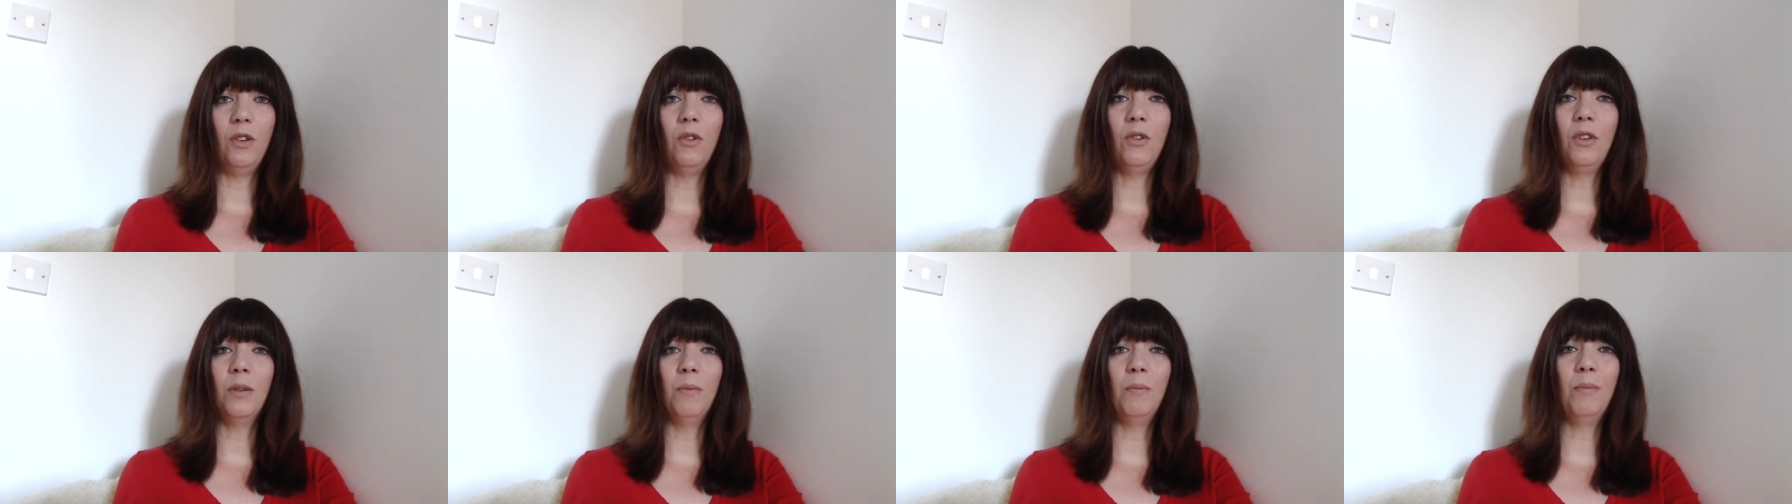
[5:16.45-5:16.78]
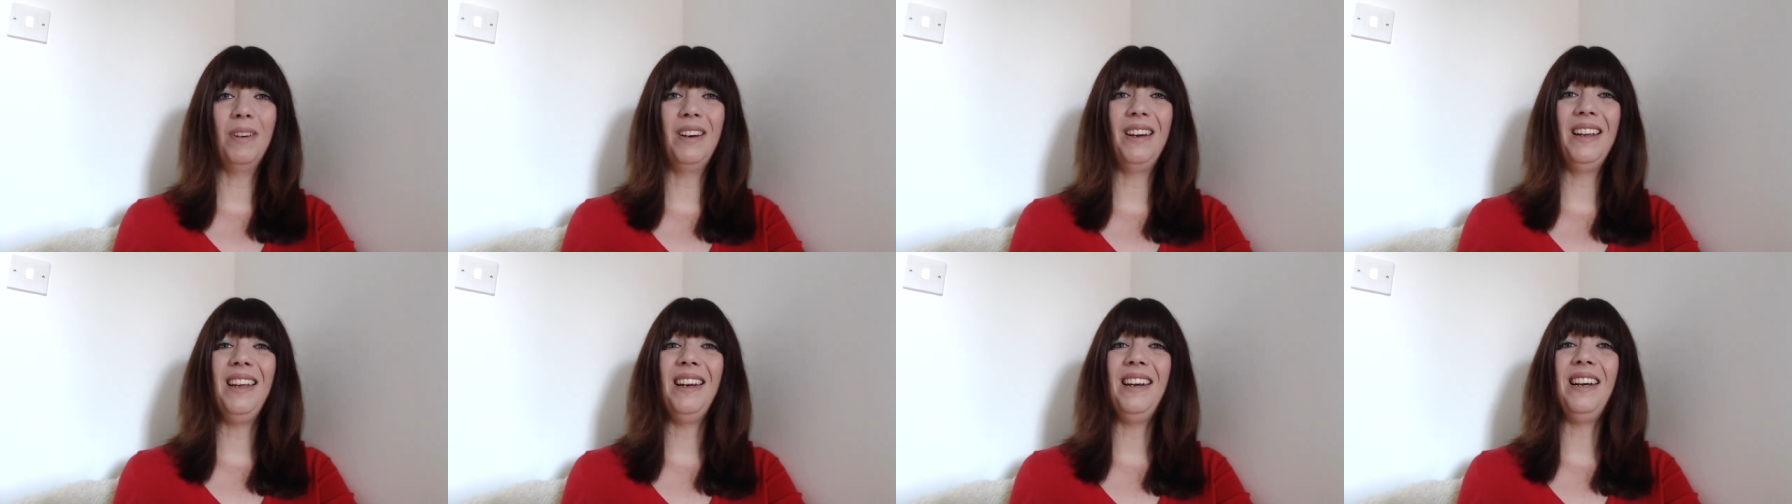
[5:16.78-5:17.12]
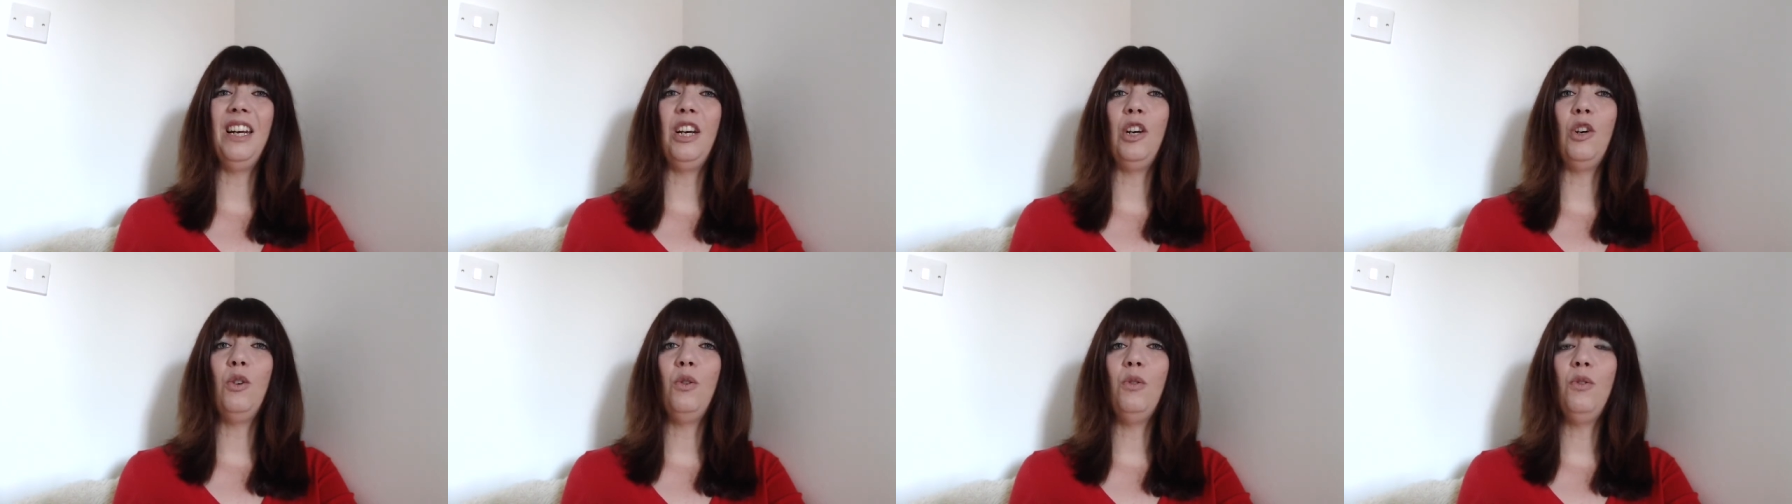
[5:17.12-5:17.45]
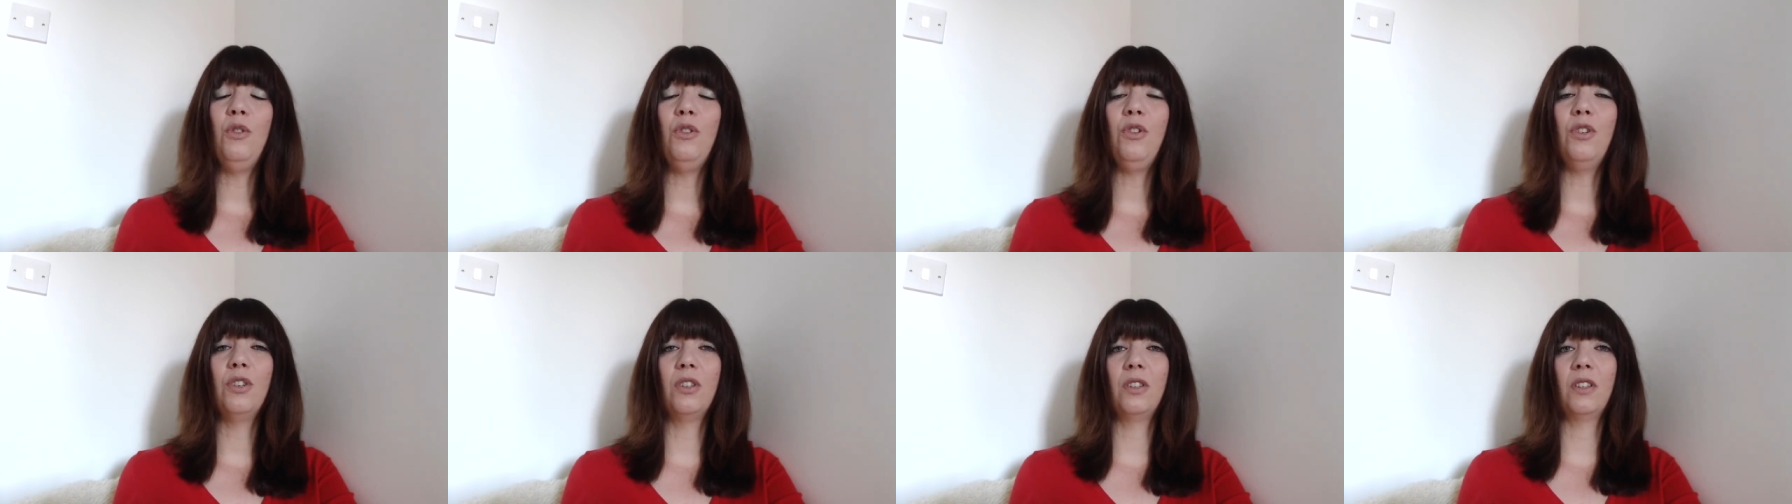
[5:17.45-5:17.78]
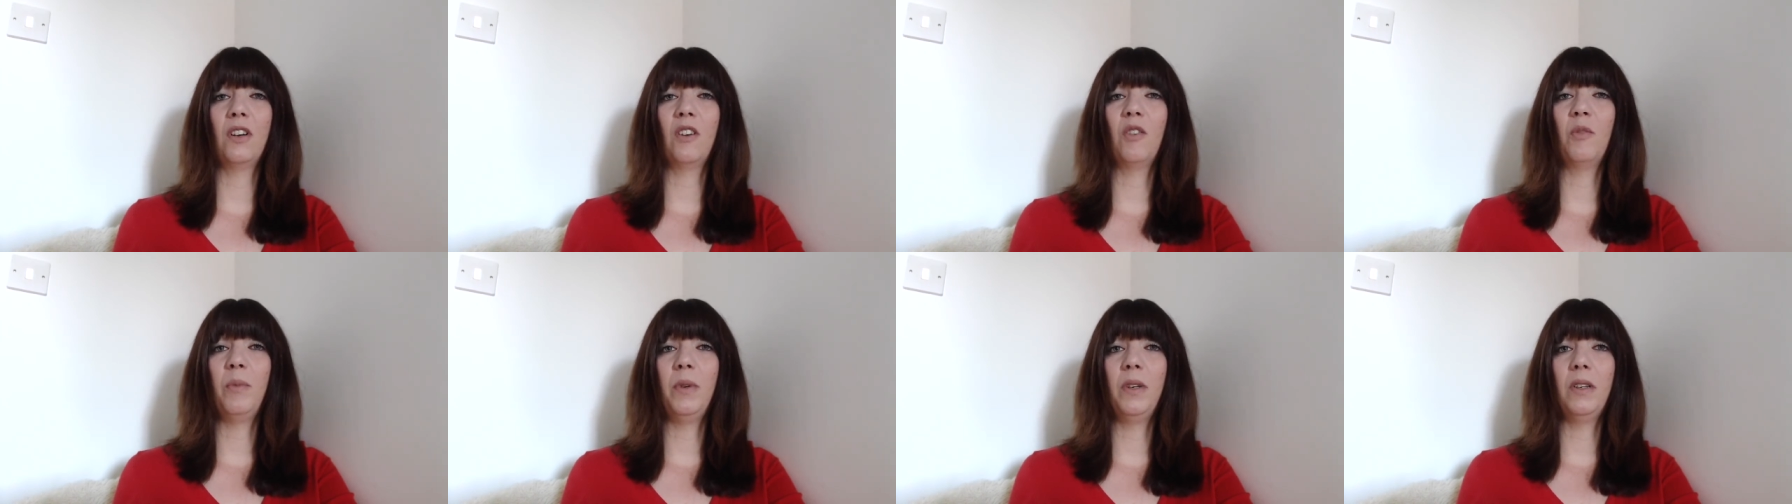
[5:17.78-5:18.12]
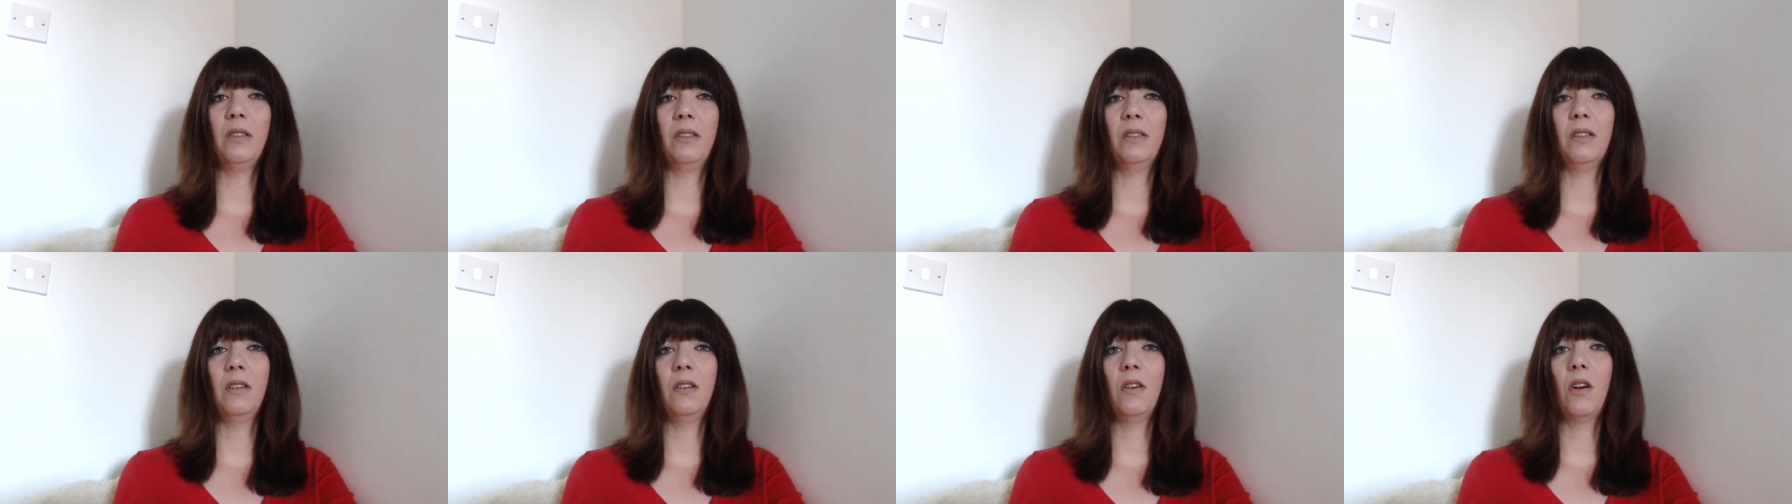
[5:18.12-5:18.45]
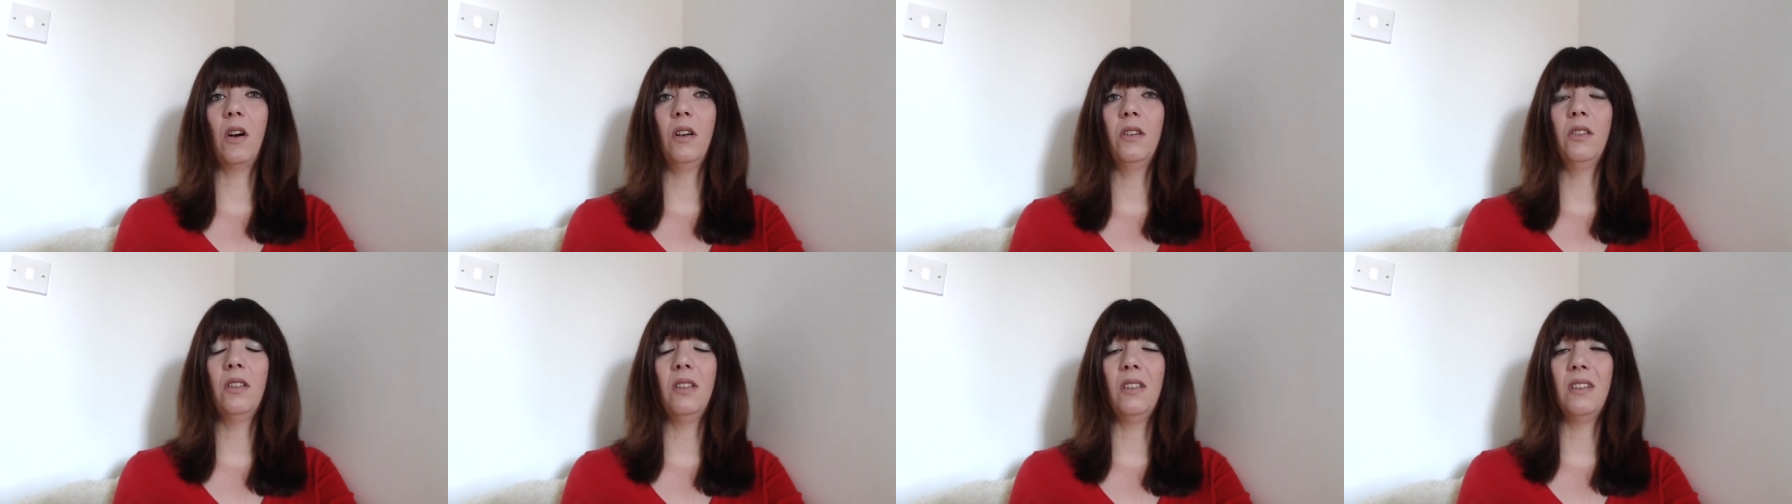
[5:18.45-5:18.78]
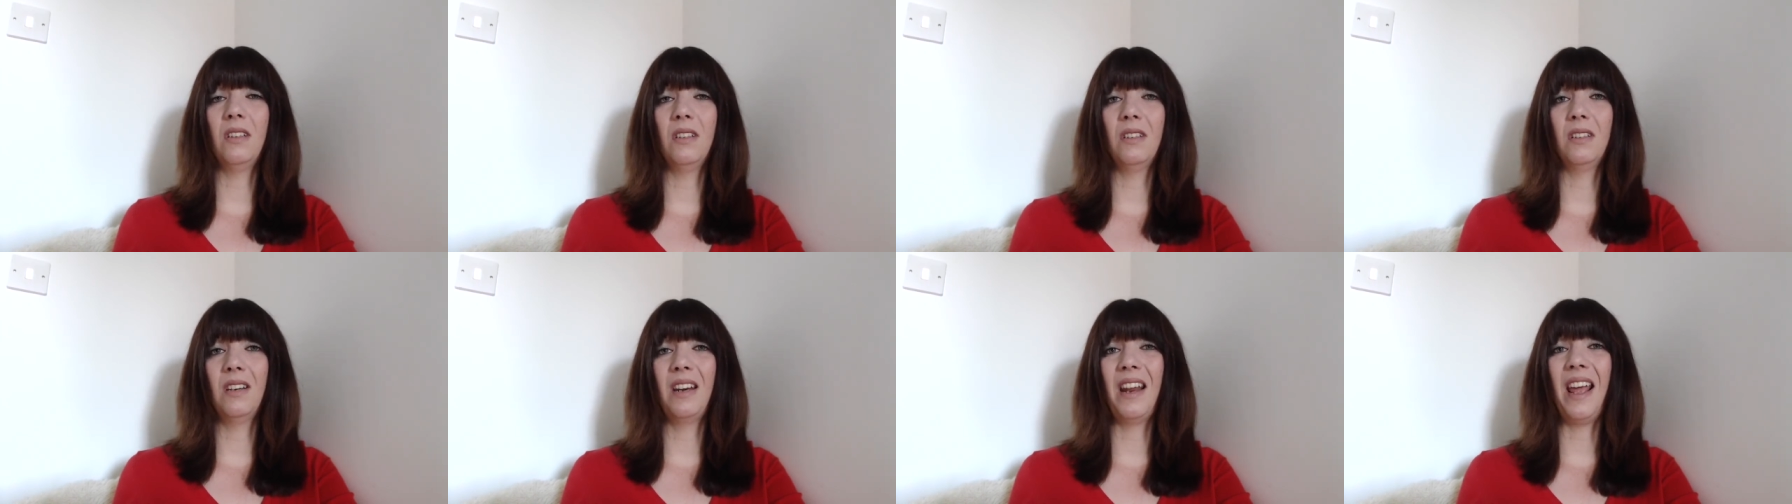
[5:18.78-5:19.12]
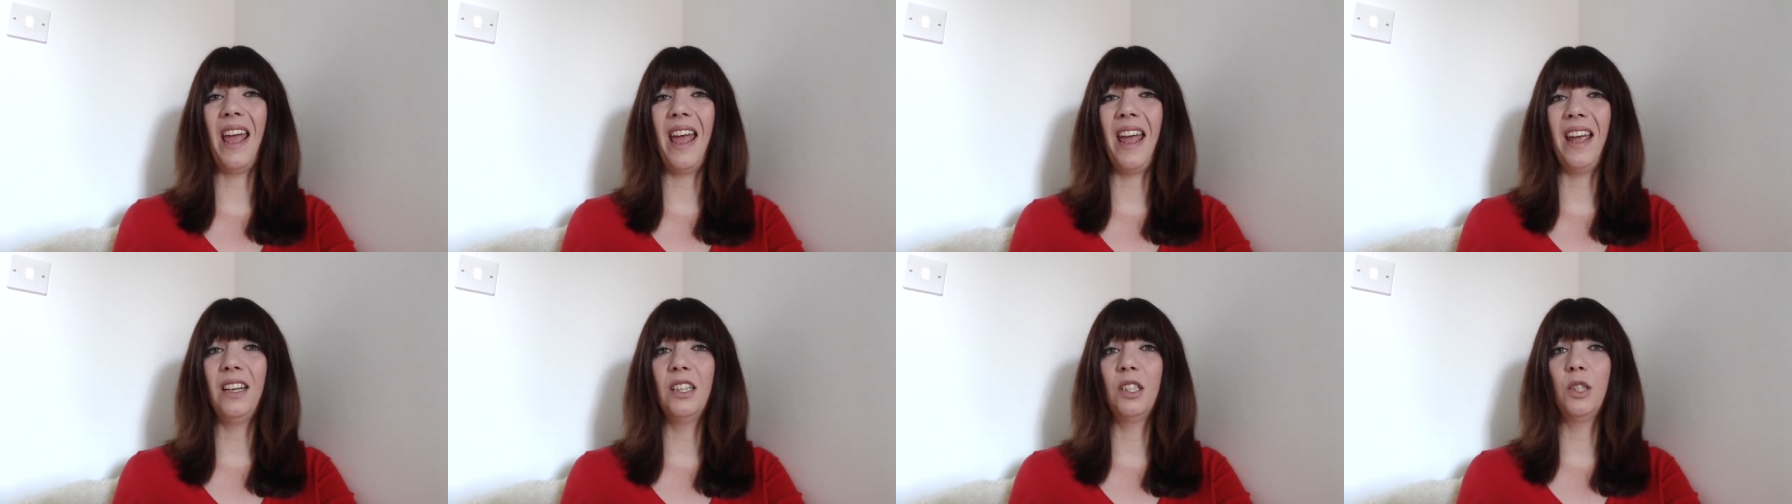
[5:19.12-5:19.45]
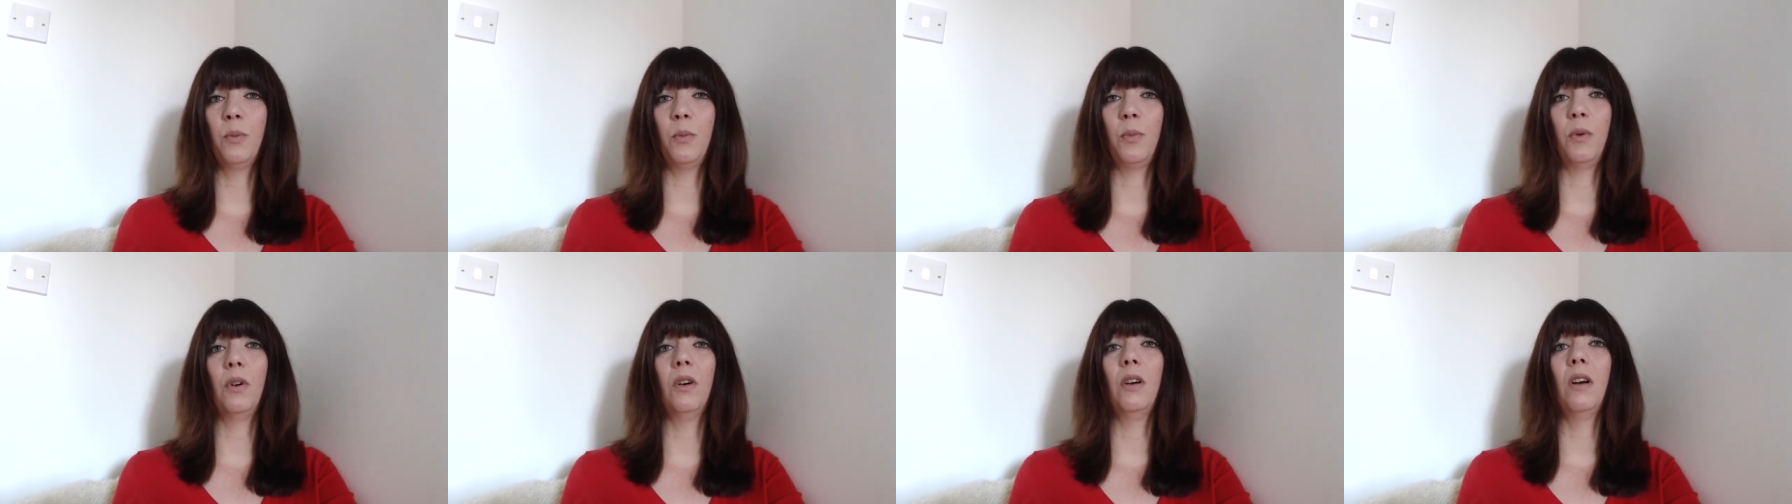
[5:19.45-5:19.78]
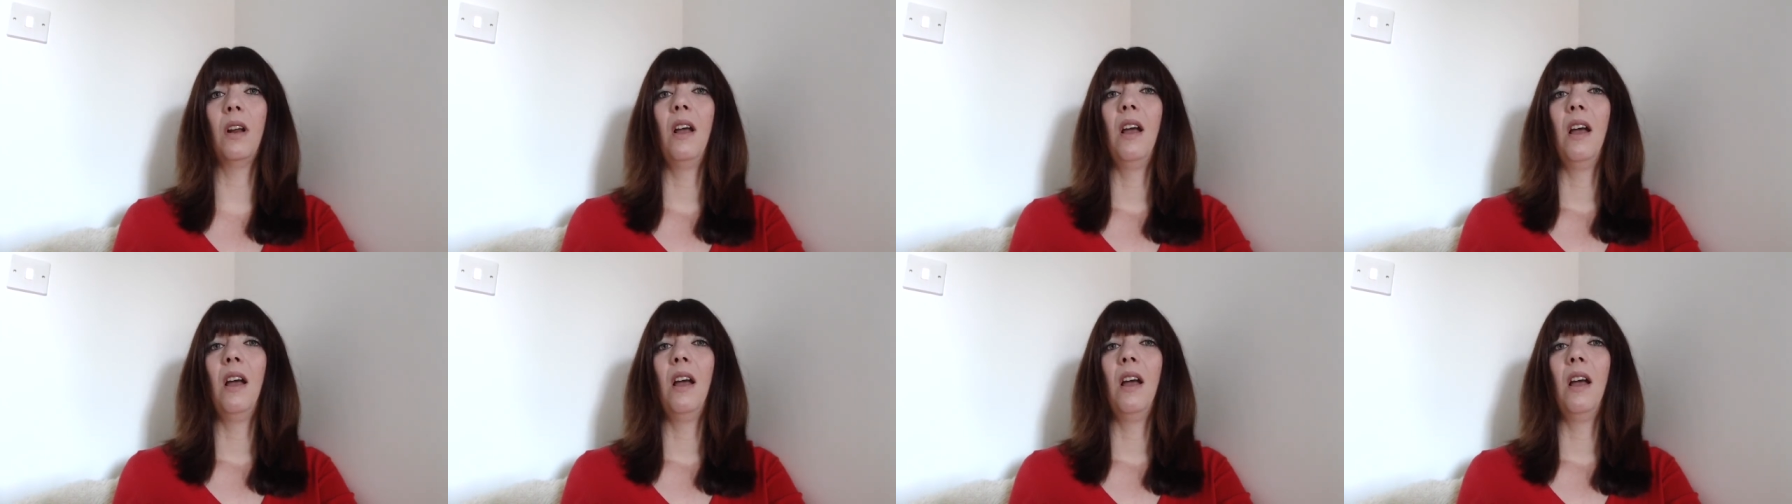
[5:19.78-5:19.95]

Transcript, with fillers: You completely lose yourself because the narcissist is an expert